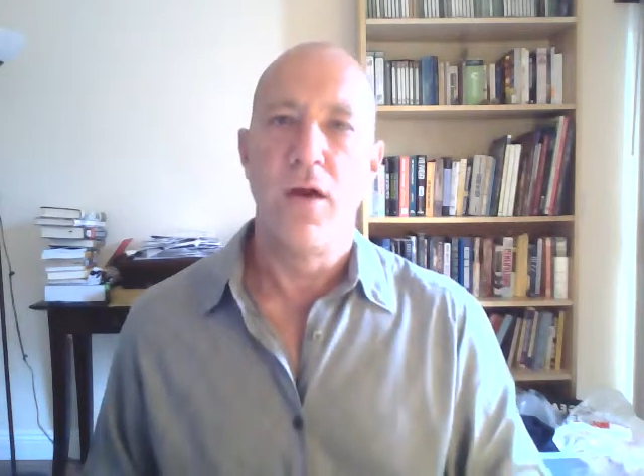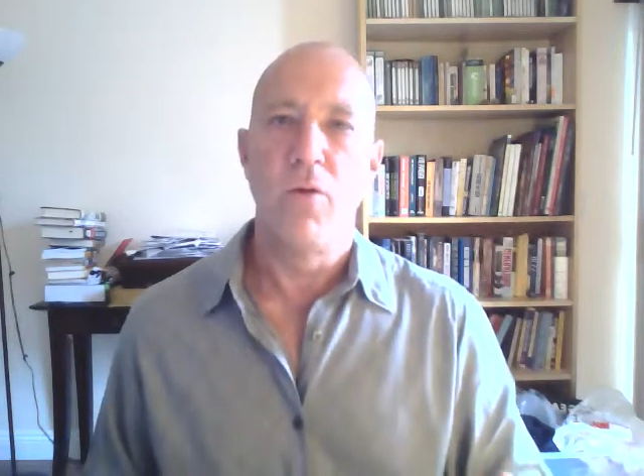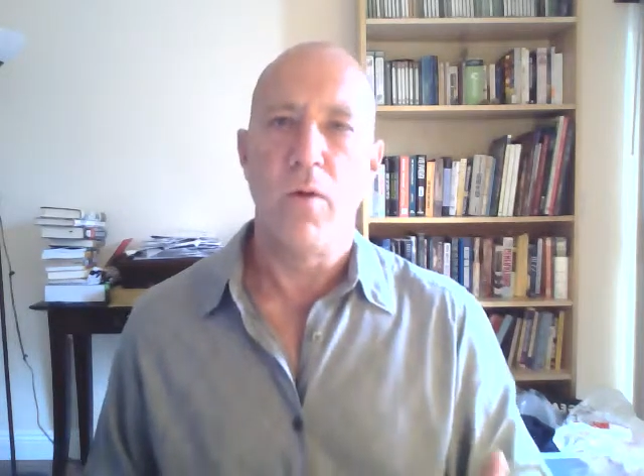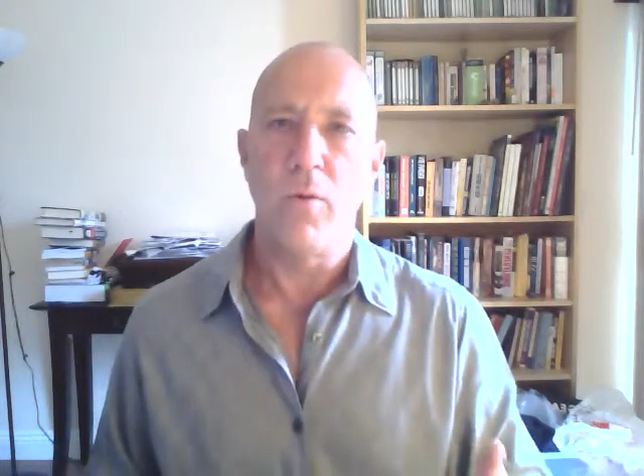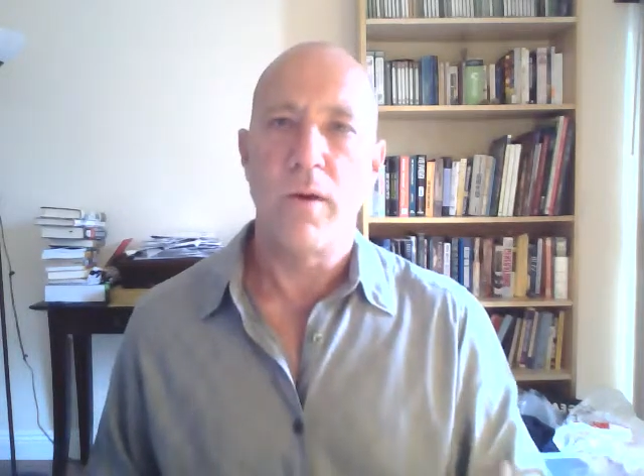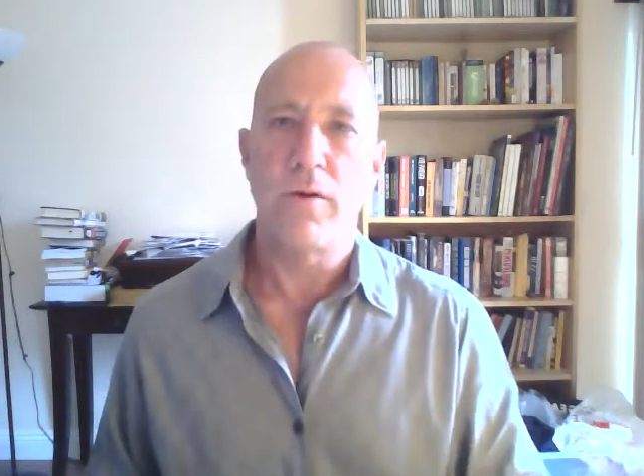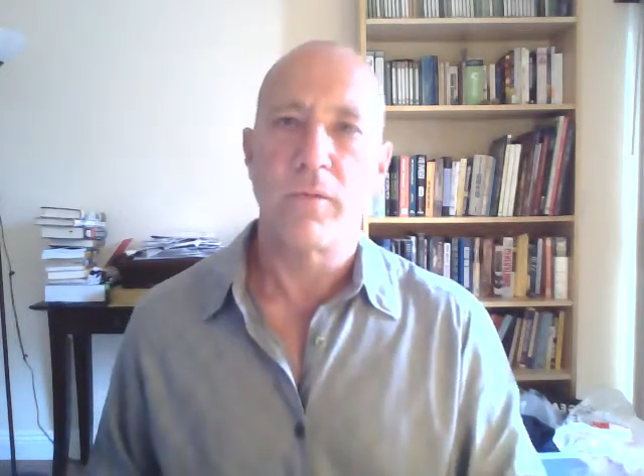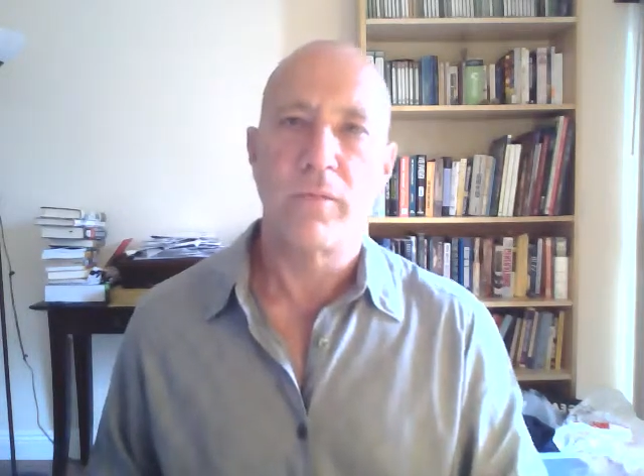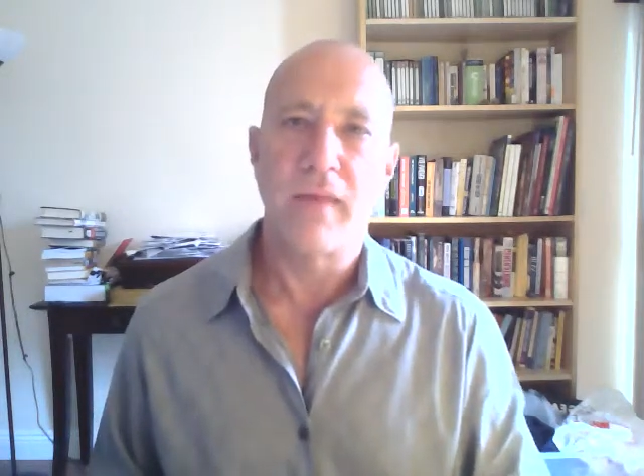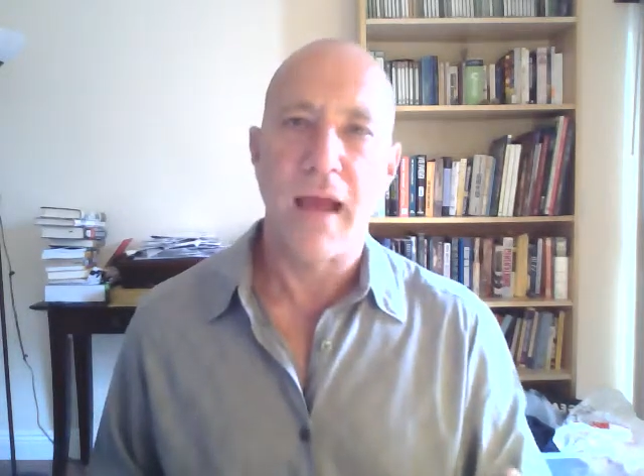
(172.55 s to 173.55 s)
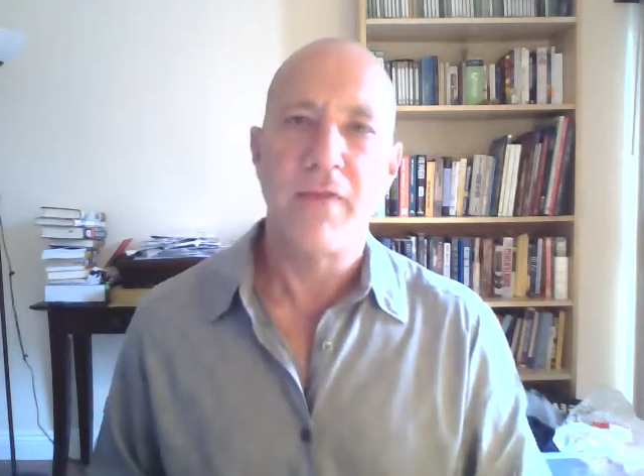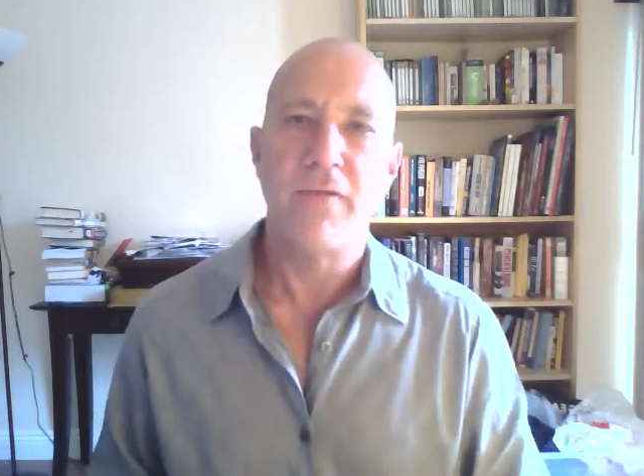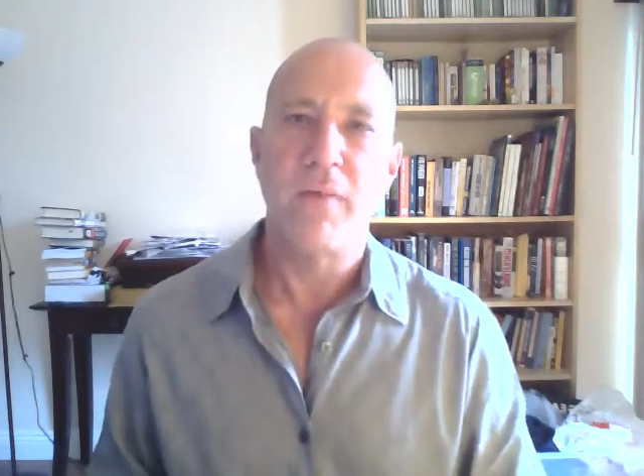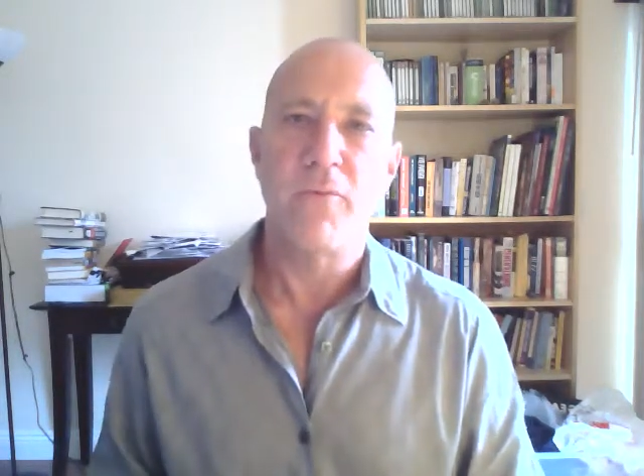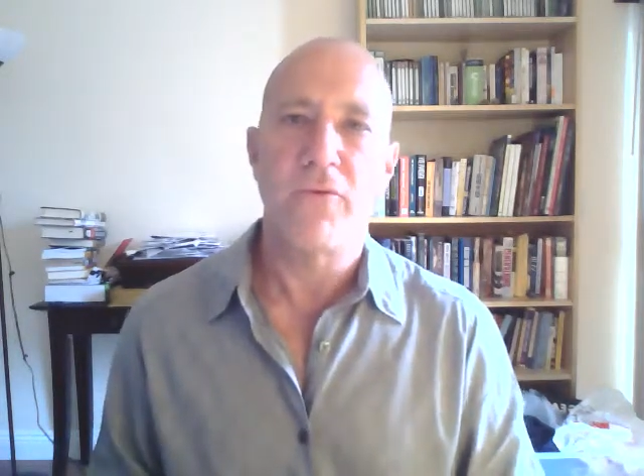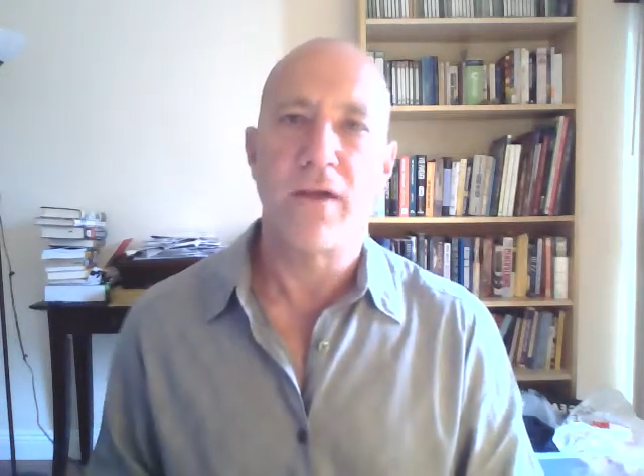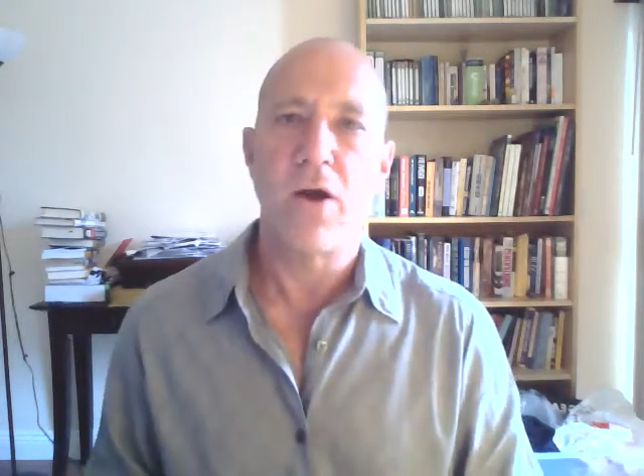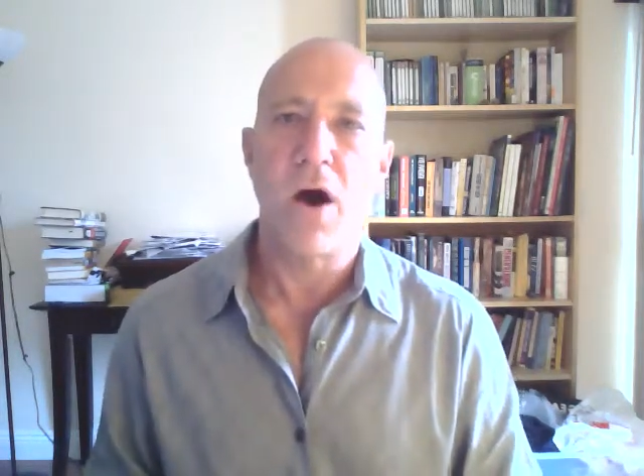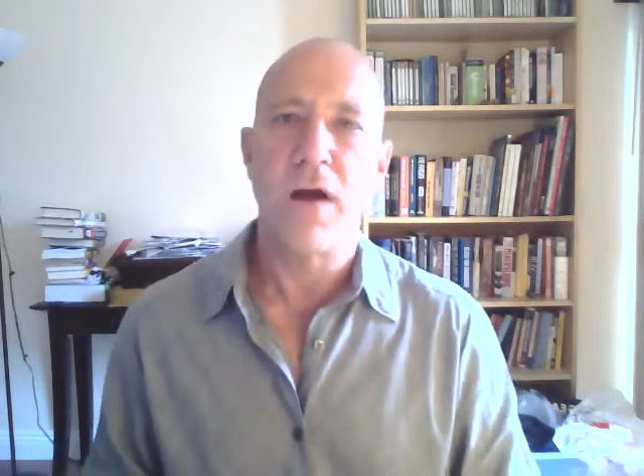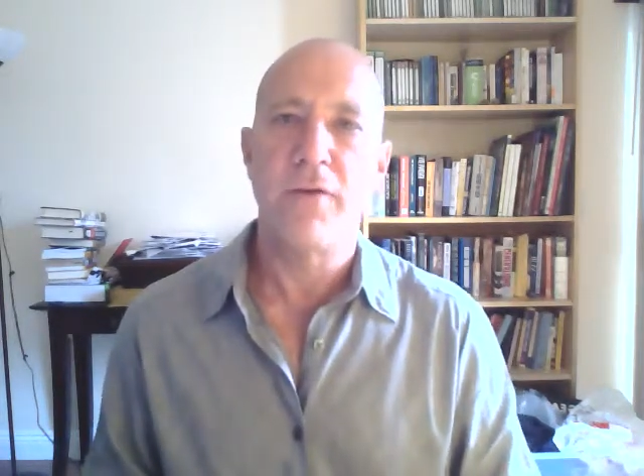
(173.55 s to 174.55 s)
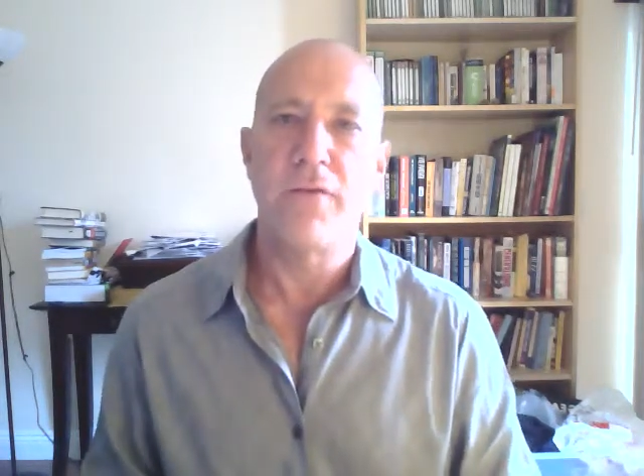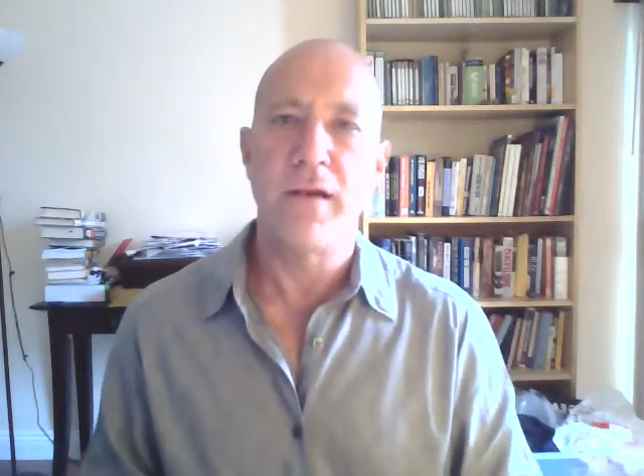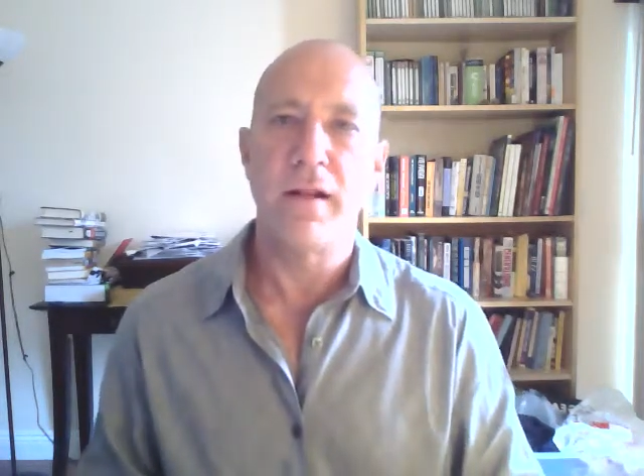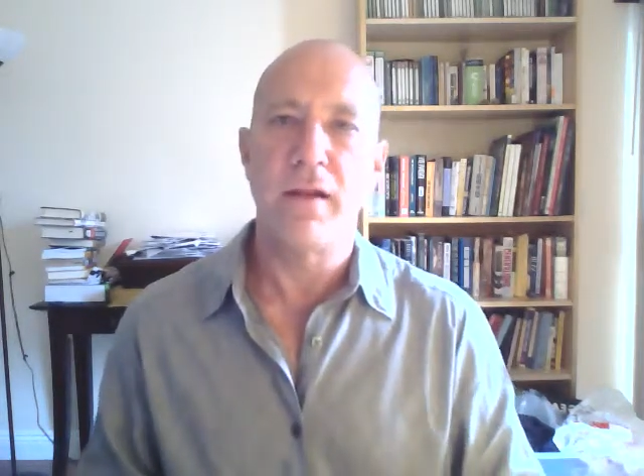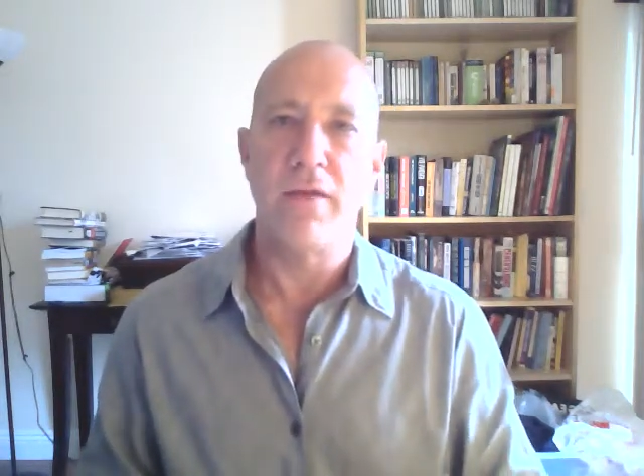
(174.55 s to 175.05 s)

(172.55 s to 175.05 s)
Well, we're 95% confident